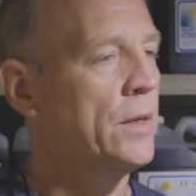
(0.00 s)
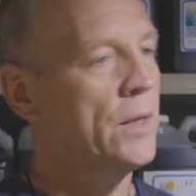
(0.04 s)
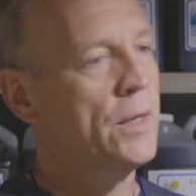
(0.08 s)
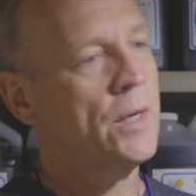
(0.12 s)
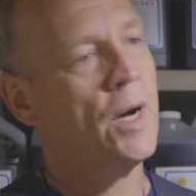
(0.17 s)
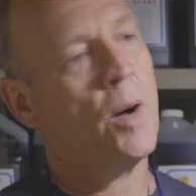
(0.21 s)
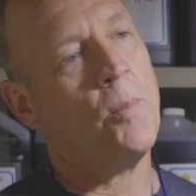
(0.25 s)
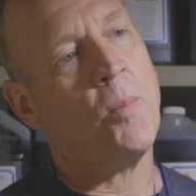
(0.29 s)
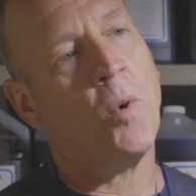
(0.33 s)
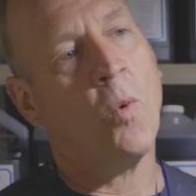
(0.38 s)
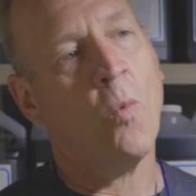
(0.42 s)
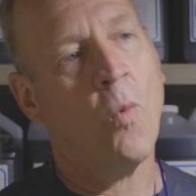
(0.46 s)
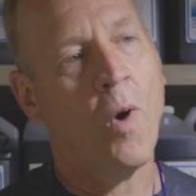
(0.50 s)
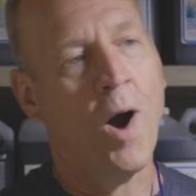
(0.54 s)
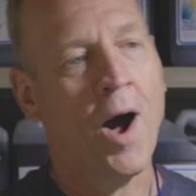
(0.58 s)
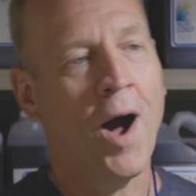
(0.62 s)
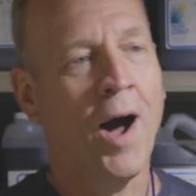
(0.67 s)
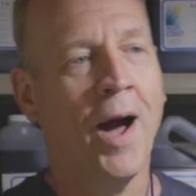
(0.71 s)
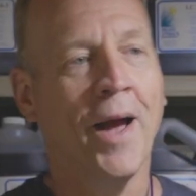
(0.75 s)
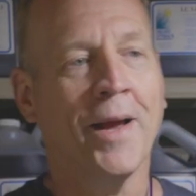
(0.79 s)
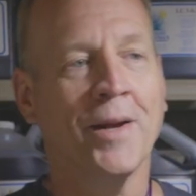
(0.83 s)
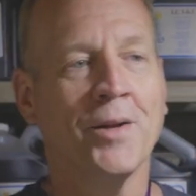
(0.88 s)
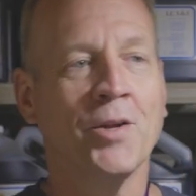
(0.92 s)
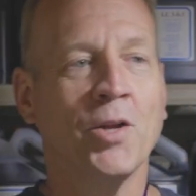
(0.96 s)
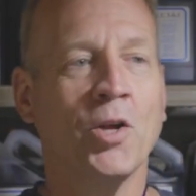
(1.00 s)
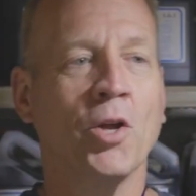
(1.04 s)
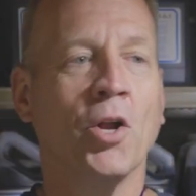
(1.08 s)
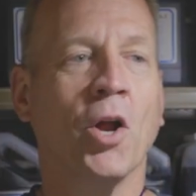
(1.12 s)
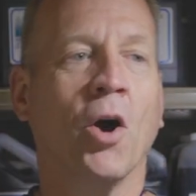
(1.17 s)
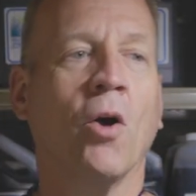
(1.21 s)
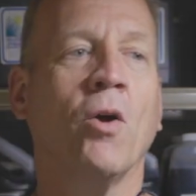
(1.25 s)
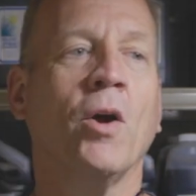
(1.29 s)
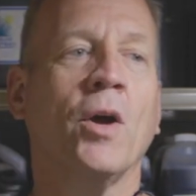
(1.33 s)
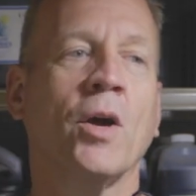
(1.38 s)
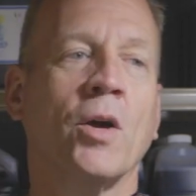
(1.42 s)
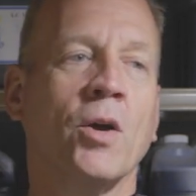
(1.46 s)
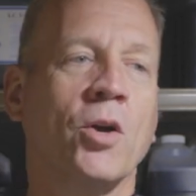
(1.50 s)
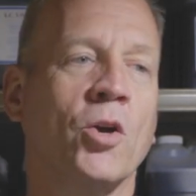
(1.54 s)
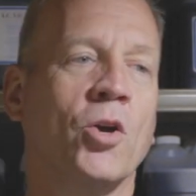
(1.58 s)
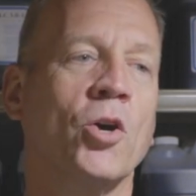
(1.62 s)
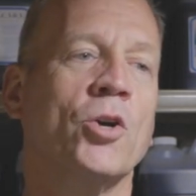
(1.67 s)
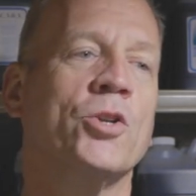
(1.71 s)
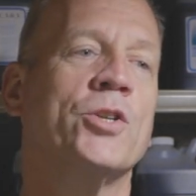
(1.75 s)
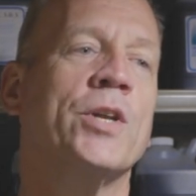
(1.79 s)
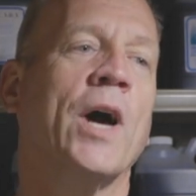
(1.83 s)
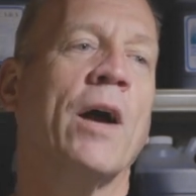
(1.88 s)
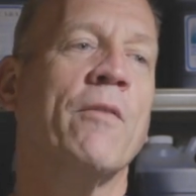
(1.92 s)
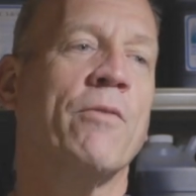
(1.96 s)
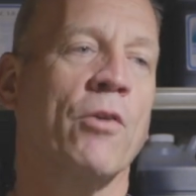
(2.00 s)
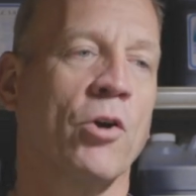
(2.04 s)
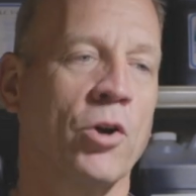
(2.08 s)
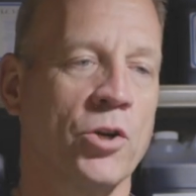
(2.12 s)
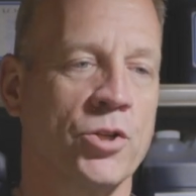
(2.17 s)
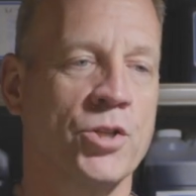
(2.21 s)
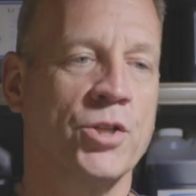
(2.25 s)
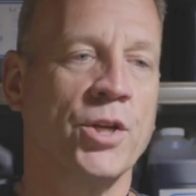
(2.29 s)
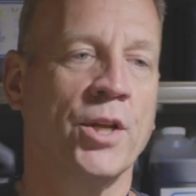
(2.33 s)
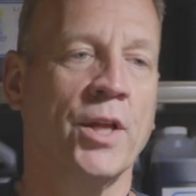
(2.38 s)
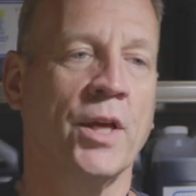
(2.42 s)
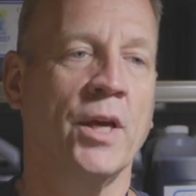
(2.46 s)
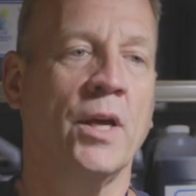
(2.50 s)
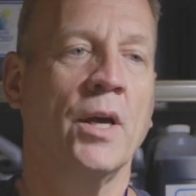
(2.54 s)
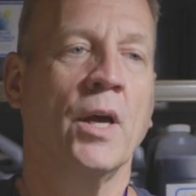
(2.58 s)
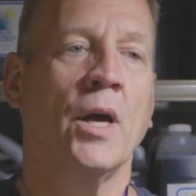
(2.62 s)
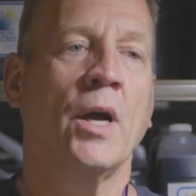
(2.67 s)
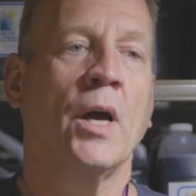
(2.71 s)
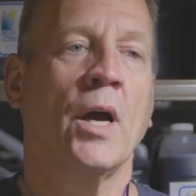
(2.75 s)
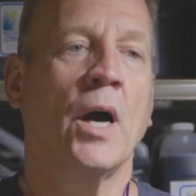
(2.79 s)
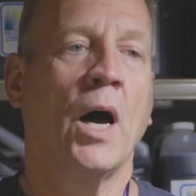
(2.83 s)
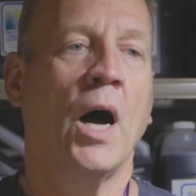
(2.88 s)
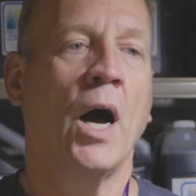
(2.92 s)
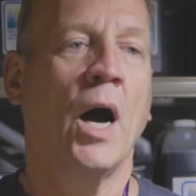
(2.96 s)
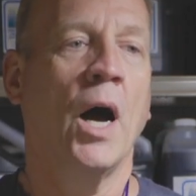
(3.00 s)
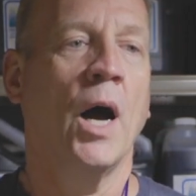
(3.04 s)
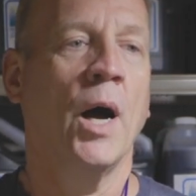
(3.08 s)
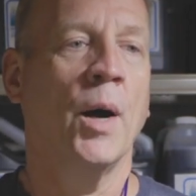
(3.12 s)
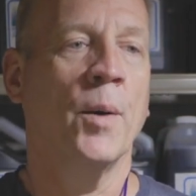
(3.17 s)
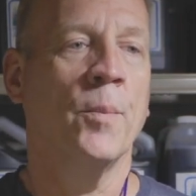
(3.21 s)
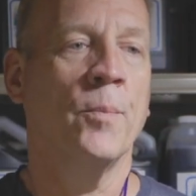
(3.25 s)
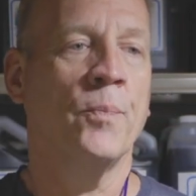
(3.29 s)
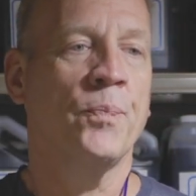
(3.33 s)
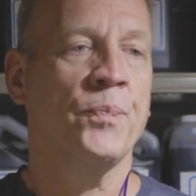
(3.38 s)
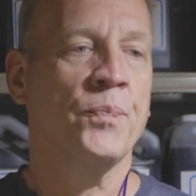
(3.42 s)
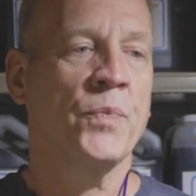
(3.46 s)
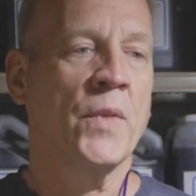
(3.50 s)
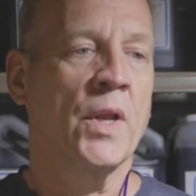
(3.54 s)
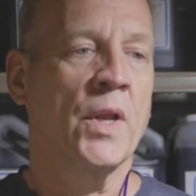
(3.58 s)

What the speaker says: cup of wine, you know, good diversity. You